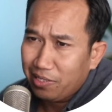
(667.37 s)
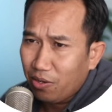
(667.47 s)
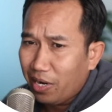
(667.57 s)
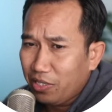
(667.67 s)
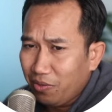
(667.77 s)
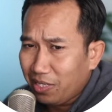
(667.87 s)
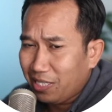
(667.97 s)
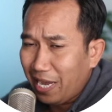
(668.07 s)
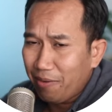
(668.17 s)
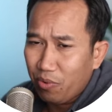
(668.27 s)
So I do this
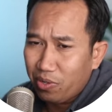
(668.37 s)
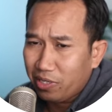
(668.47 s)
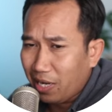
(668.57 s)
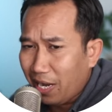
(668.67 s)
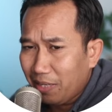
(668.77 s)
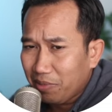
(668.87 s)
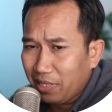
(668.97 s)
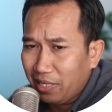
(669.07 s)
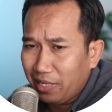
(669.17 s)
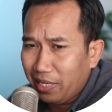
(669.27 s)
10 more times,
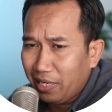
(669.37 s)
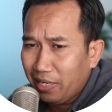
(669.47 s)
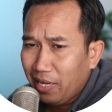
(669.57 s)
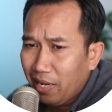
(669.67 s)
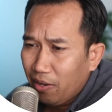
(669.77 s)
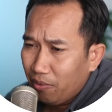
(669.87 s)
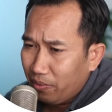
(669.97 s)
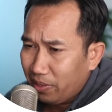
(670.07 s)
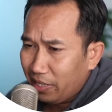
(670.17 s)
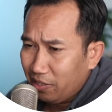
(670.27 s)
and then
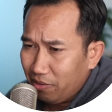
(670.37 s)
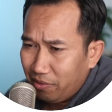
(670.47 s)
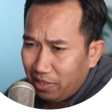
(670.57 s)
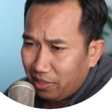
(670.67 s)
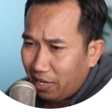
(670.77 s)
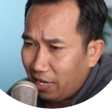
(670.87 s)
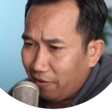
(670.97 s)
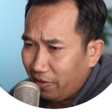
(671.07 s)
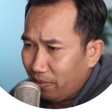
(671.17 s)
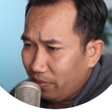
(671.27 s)
what I do is I have
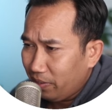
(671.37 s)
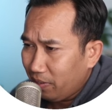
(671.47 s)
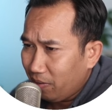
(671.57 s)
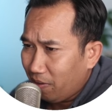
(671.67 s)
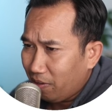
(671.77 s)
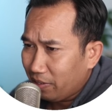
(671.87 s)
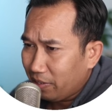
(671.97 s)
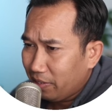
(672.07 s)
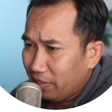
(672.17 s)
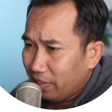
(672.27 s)
a really long
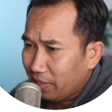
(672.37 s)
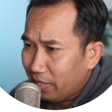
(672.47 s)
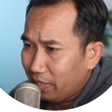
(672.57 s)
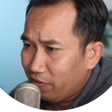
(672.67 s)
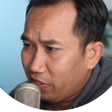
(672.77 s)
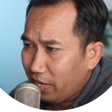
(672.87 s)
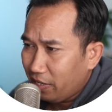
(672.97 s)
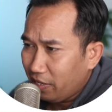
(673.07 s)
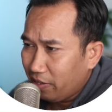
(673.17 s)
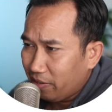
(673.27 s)
kind of chain
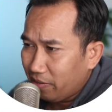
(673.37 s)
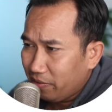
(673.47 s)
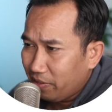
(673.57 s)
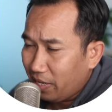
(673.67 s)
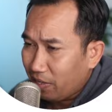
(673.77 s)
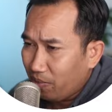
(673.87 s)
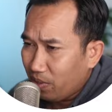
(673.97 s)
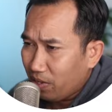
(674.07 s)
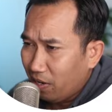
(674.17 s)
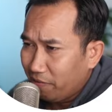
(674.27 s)
here that I can
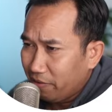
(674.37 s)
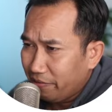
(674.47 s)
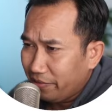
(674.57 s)
work off of.